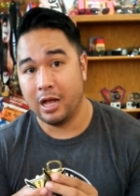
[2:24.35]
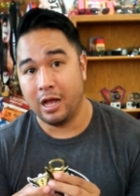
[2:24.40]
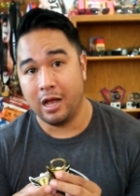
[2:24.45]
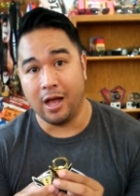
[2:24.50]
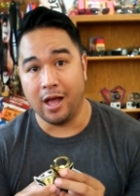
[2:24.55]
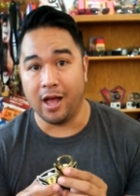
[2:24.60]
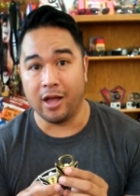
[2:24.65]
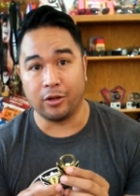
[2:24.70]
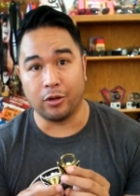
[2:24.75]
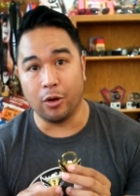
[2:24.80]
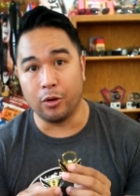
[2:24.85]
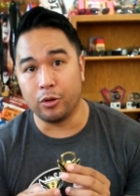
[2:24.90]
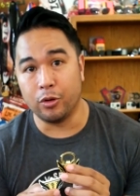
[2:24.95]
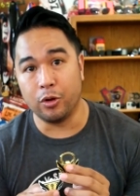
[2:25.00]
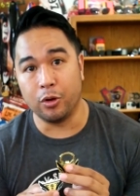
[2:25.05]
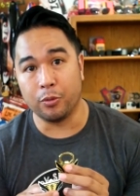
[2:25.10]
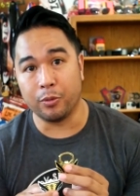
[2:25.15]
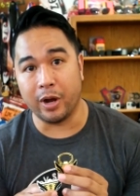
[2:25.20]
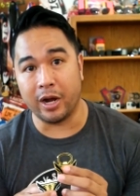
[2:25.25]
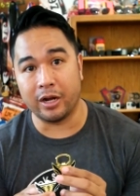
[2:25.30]
uh,
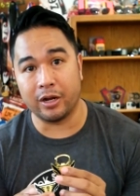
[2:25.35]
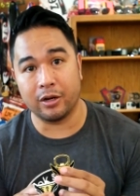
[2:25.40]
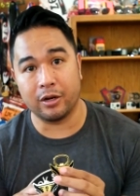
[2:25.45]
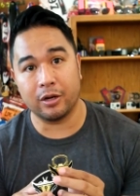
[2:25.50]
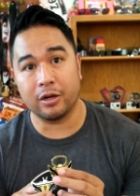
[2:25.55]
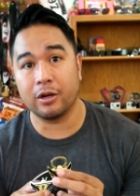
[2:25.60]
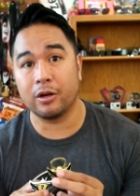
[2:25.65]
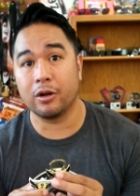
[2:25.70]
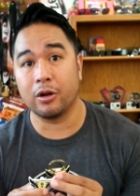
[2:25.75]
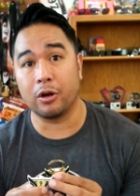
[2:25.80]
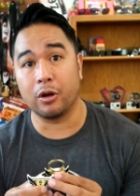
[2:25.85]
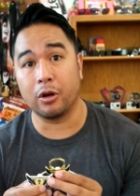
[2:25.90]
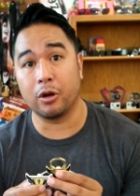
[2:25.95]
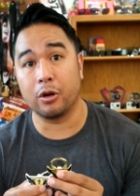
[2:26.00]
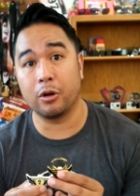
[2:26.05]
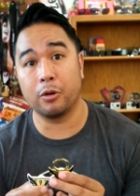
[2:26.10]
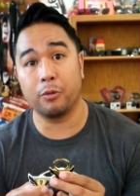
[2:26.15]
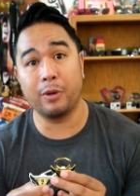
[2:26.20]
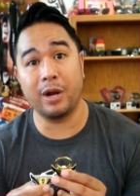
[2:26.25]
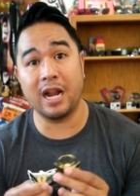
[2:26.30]
Goku Runner or,
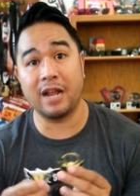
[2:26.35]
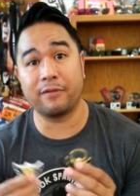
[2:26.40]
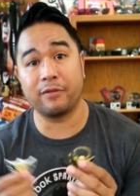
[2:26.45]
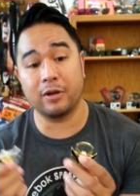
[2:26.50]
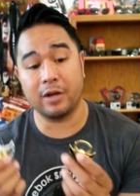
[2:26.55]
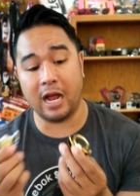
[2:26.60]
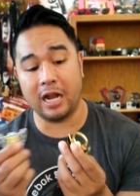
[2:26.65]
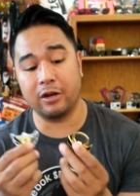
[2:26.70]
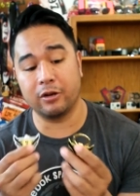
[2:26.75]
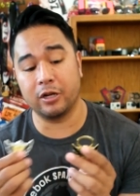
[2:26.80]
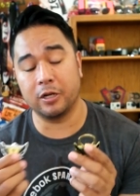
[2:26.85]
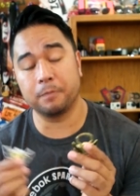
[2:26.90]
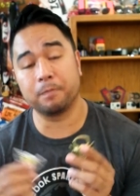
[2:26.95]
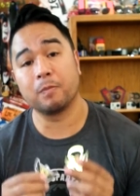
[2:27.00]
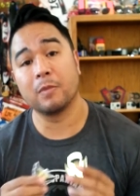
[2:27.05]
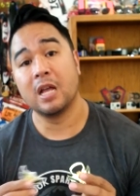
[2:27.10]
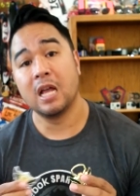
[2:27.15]
or whatever. I don't know.